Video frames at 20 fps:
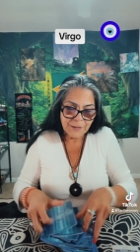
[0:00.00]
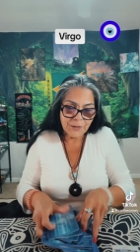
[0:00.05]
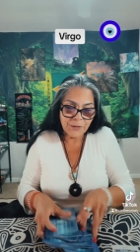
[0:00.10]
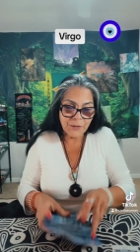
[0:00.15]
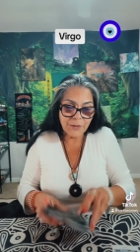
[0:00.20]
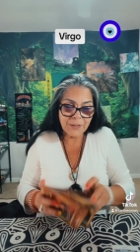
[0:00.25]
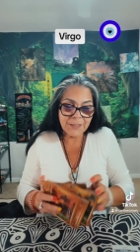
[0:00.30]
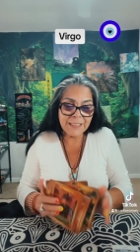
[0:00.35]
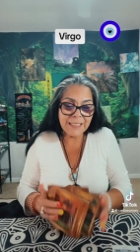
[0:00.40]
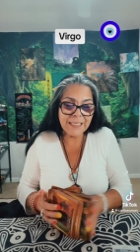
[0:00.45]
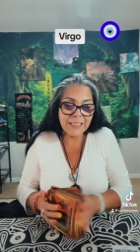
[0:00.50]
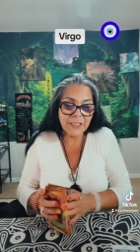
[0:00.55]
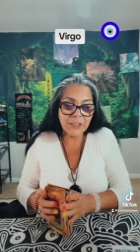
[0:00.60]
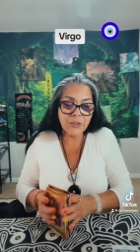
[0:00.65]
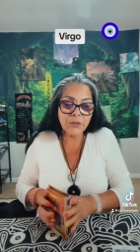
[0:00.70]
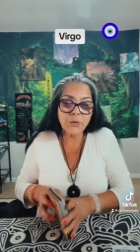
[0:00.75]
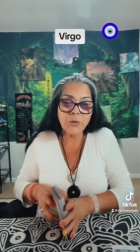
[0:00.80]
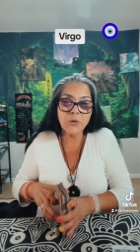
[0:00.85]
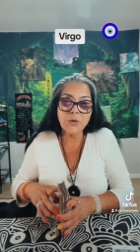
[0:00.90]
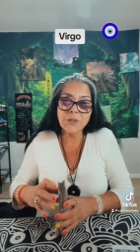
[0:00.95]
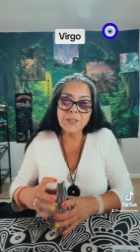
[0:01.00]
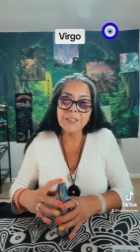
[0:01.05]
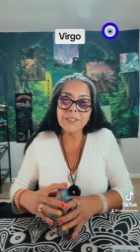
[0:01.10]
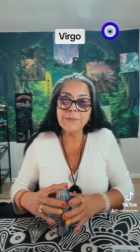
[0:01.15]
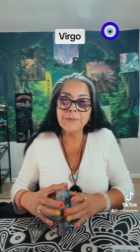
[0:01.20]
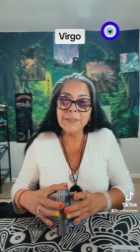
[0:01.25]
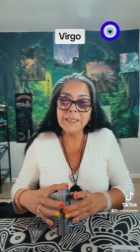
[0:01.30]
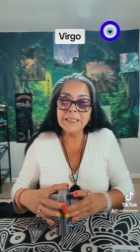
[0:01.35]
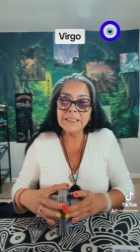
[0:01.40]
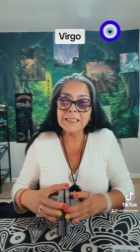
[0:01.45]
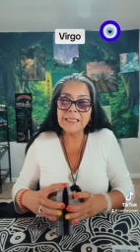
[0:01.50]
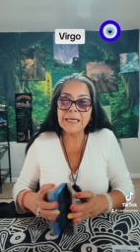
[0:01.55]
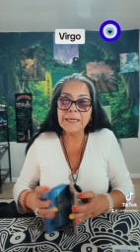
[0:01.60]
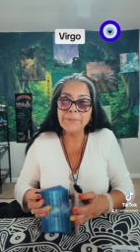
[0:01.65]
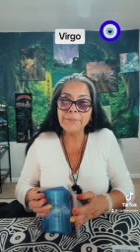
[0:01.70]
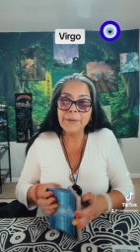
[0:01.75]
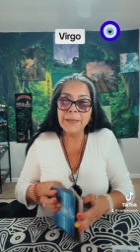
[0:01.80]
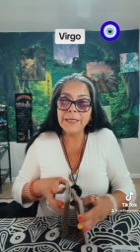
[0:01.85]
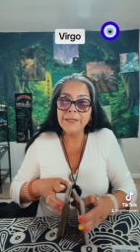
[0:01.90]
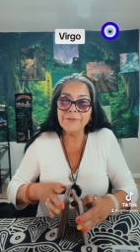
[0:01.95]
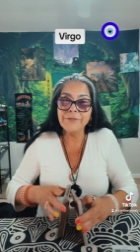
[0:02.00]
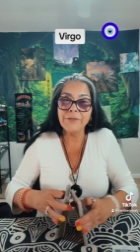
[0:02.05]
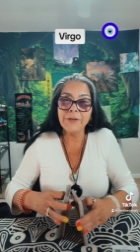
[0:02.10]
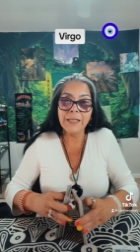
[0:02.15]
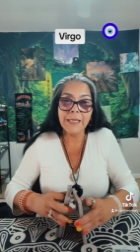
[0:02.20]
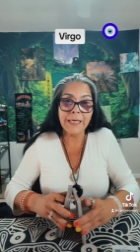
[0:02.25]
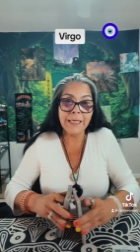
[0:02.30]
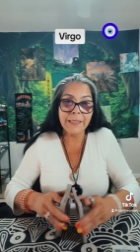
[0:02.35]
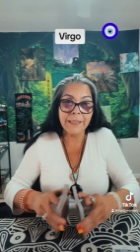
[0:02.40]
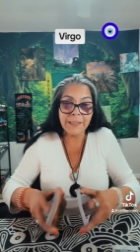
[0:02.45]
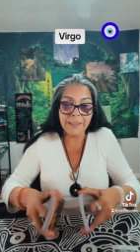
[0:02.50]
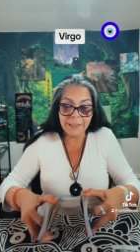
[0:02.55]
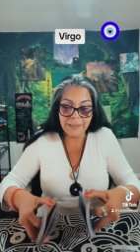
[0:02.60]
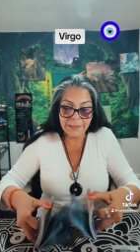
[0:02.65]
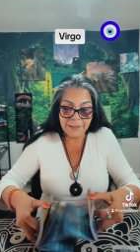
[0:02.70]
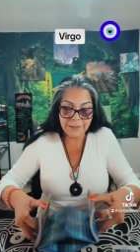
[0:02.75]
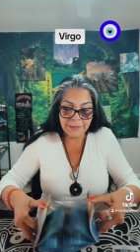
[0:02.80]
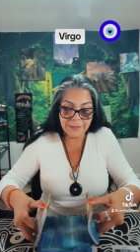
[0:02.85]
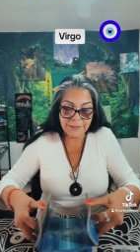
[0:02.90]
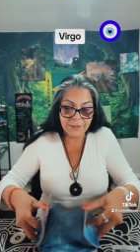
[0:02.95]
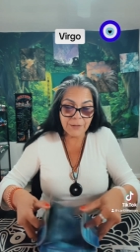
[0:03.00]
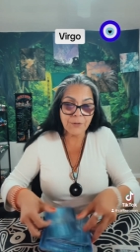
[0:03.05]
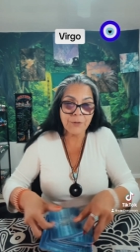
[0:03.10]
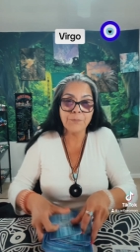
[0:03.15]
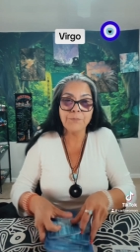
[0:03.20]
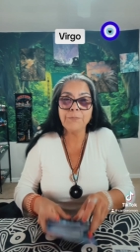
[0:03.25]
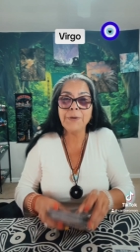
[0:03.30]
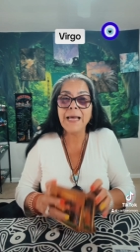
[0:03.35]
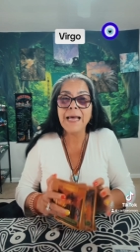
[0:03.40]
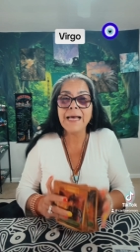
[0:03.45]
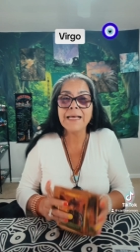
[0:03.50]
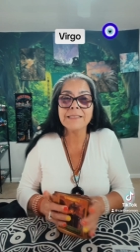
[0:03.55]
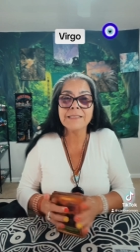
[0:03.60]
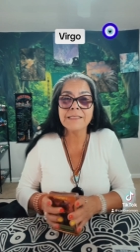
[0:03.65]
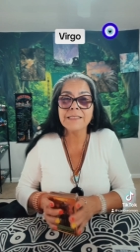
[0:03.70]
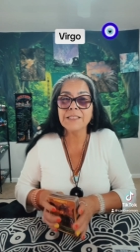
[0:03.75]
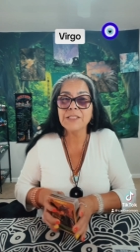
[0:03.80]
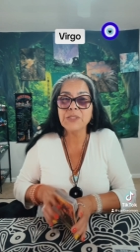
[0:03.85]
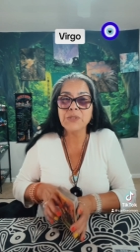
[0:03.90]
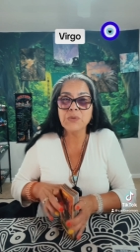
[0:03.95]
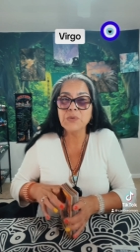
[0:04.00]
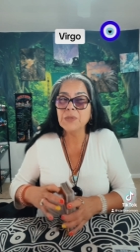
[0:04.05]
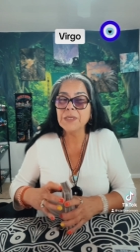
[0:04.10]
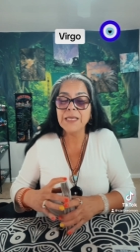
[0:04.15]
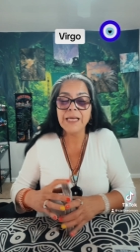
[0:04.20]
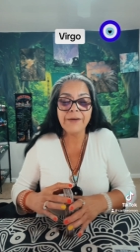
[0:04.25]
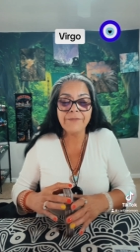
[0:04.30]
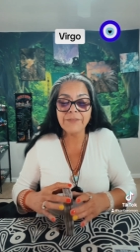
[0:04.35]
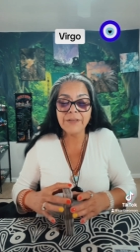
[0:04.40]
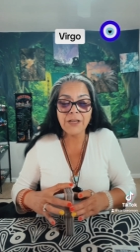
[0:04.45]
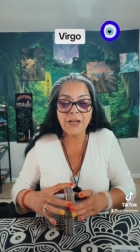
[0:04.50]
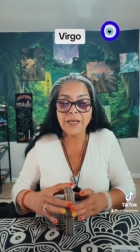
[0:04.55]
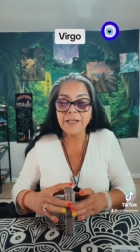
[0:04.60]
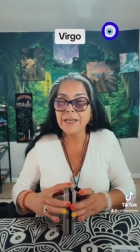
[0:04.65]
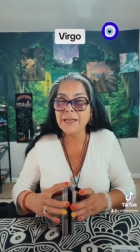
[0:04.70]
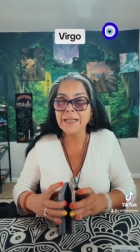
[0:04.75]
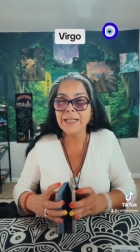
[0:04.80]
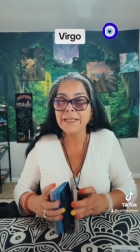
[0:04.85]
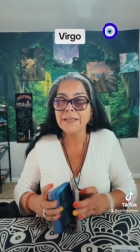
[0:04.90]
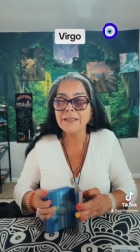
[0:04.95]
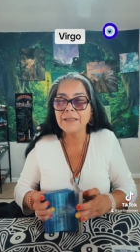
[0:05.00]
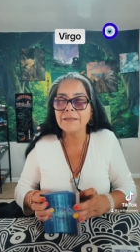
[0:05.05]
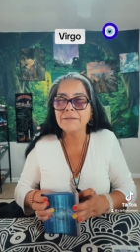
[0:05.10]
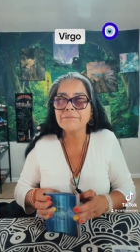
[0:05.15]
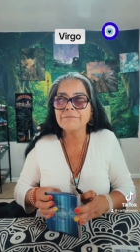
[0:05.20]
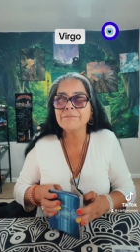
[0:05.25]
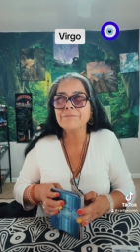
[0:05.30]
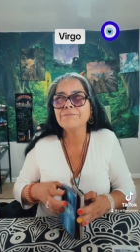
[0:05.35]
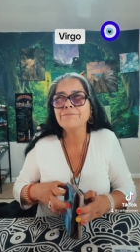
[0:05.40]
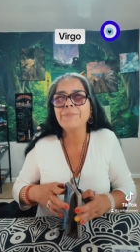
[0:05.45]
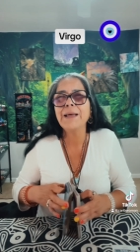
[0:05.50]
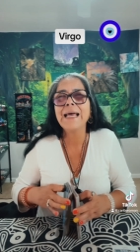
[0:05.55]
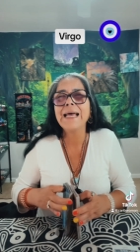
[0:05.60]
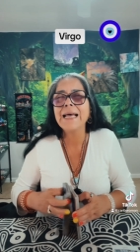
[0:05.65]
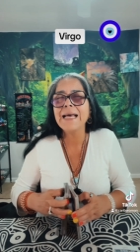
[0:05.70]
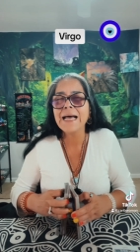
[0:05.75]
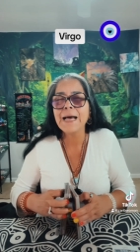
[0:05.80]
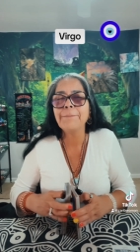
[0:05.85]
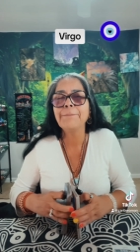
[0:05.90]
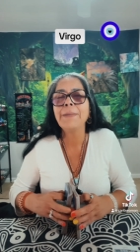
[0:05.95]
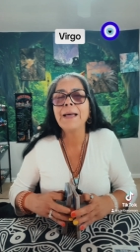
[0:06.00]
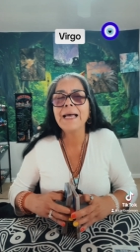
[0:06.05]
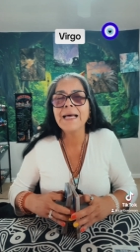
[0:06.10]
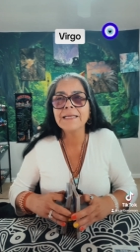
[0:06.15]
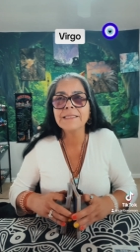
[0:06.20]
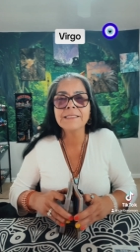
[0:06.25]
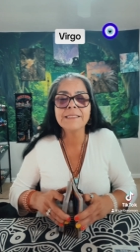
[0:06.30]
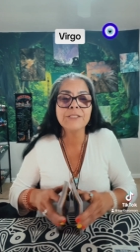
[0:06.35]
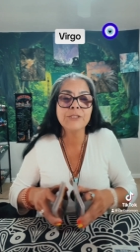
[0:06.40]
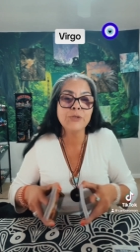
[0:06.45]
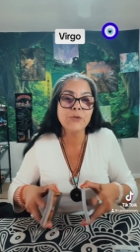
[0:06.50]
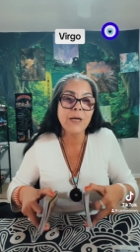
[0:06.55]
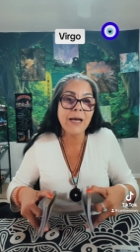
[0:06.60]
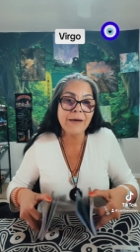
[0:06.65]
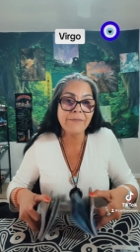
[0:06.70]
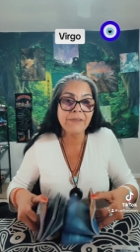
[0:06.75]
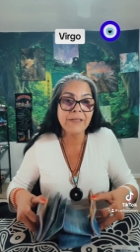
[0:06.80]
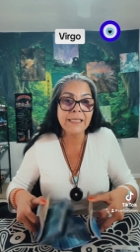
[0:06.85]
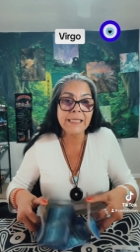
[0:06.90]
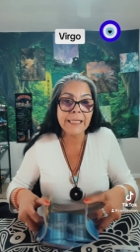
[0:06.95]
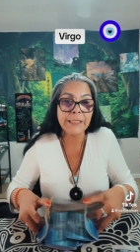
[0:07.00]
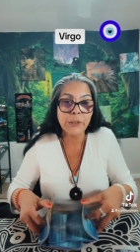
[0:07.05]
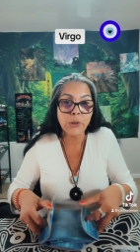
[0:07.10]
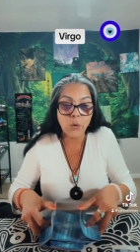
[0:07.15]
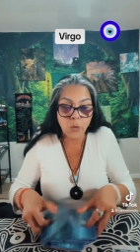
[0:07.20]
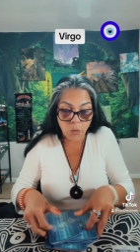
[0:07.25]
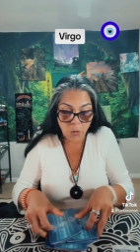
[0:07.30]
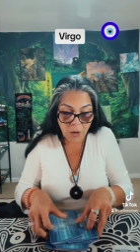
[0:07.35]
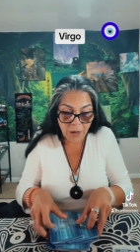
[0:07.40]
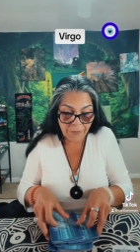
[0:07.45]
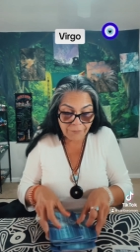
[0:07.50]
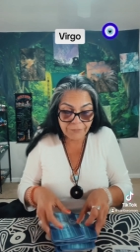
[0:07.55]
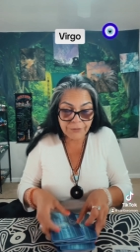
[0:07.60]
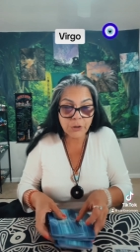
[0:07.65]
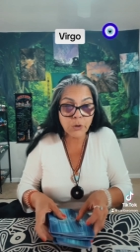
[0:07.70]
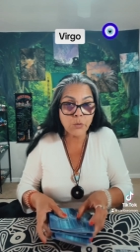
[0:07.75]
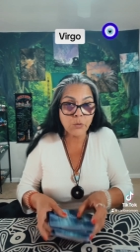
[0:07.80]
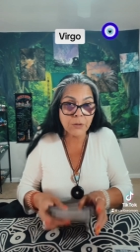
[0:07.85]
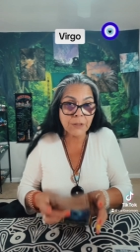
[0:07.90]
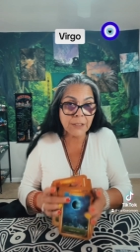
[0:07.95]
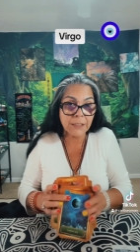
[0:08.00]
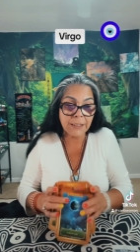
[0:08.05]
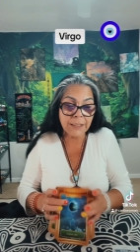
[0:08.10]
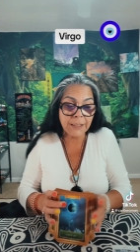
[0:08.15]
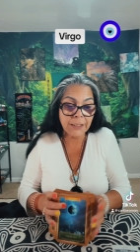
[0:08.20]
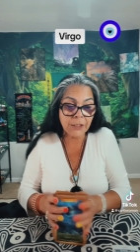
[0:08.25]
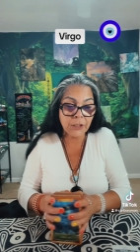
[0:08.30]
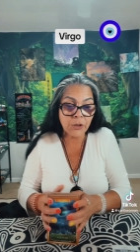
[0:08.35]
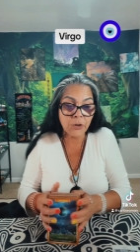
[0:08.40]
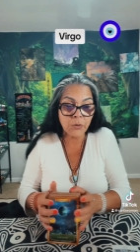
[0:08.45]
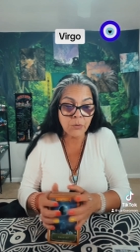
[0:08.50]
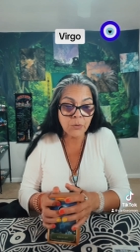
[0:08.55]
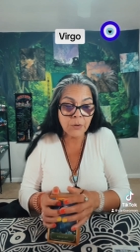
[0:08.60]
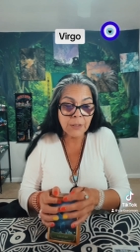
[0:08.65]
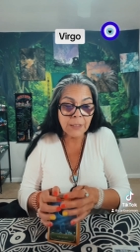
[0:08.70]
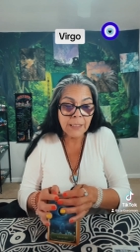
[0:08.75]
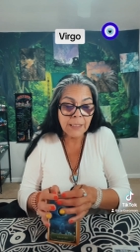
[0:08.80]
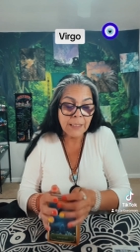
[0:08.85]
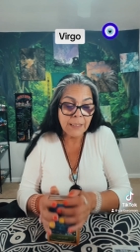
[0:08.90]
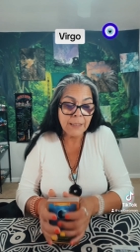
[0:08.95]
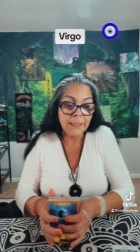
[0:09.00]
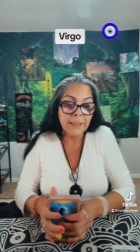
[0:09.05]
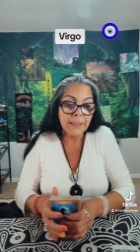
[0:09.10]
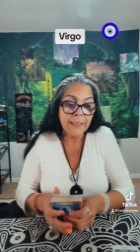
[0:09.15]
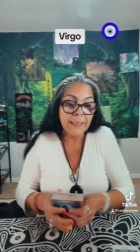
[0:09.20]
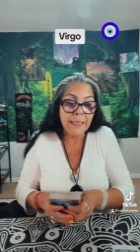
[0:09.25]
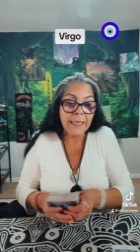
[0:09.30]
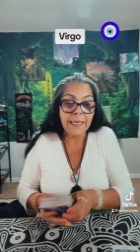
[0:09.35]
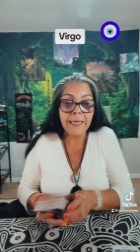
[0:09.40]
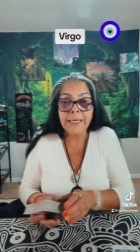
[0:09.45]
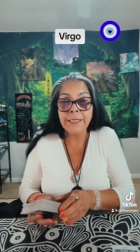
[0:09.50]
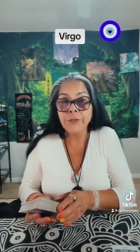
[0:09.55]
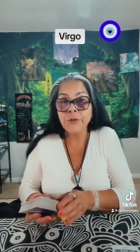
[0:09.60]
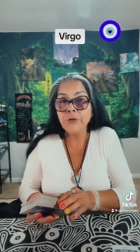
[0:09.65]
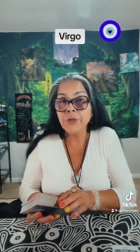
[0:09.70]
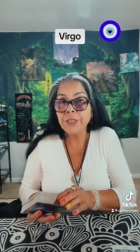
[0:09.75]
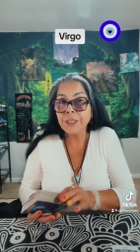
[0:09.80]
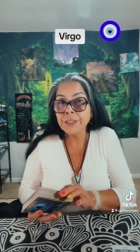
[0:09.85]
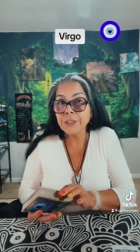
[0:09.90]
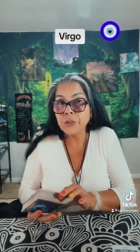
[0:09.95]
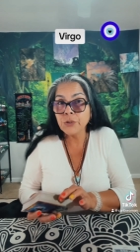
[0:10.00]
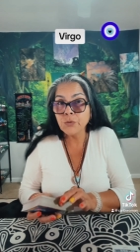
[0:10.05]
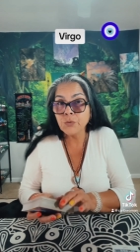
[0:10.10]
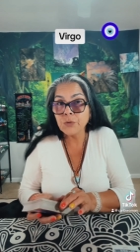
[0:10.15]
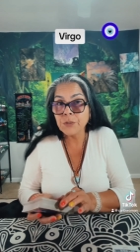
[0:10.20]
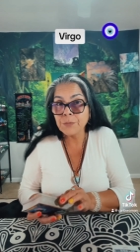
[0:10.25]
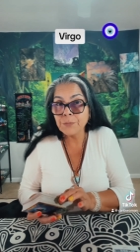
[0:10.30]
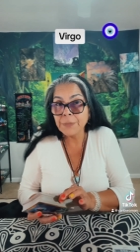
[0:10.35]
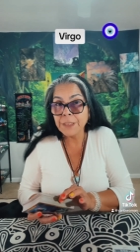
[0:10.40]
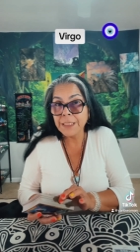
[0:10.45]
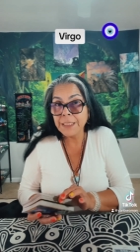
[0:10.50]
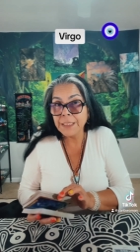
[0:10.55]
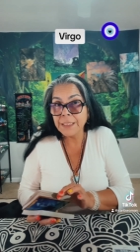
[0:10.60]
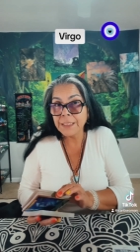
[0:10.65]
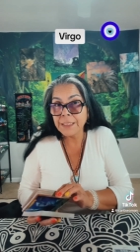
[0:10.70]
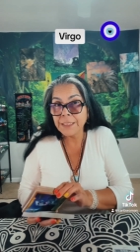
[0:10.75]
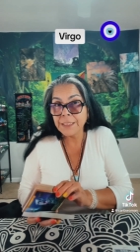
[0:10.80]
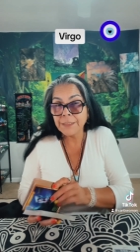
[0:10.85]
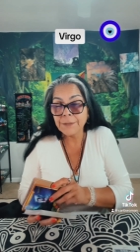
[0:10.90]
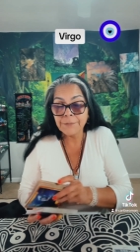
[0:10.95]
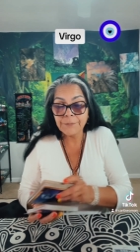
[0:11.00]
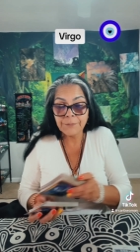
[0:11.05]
So the Ten of Swords to me is like painful endings a past that you haven't let, pa a past that you haven't let go of totally, you know, and you need to do some healing.